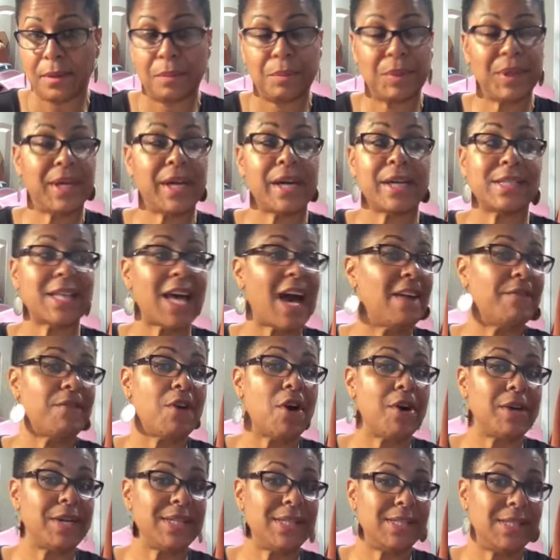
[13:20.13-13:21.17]
because I've
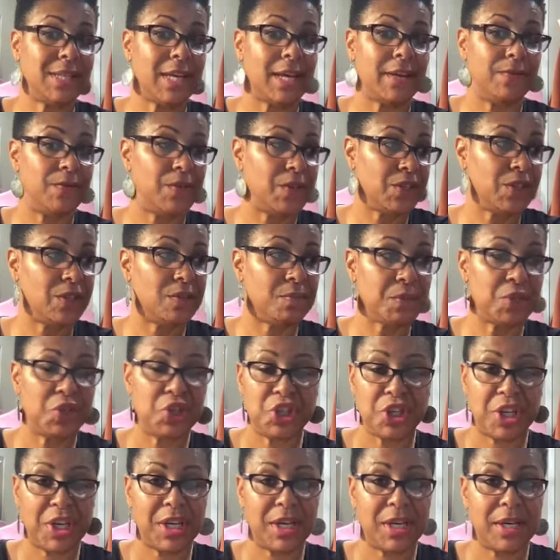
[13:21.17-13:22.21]
already said this
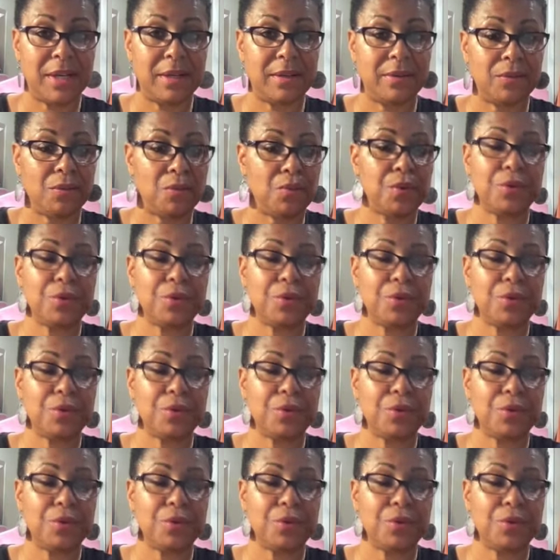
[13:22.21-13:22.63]
machine